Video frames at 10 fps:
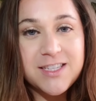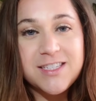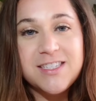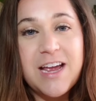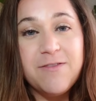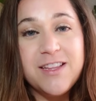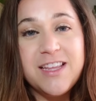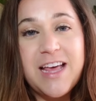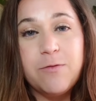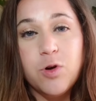This is
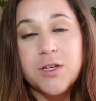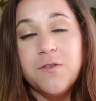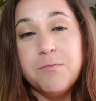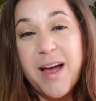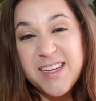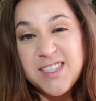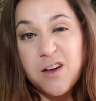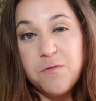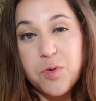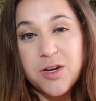everything that worked for
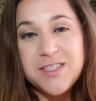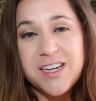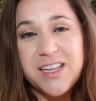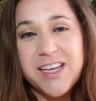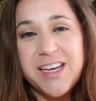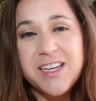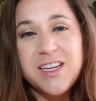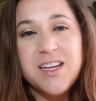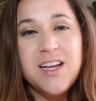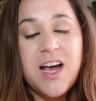myself personally,
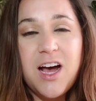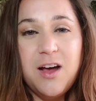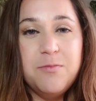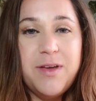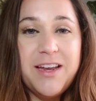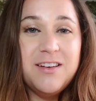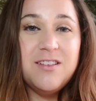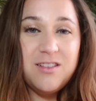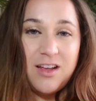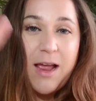
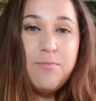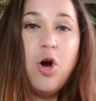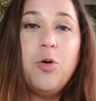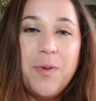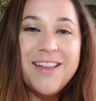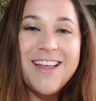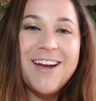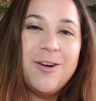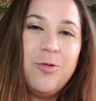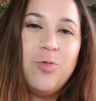and I'm hoping that
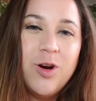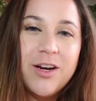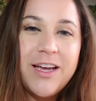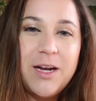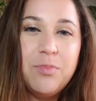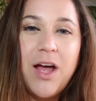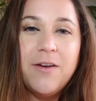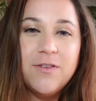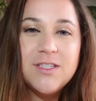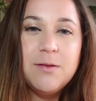it'll work and apply
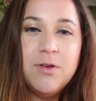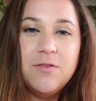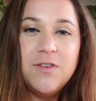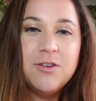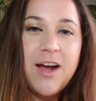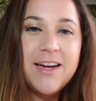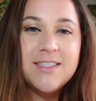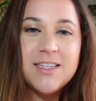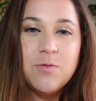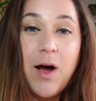for some of you
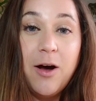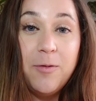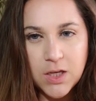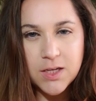guys as well.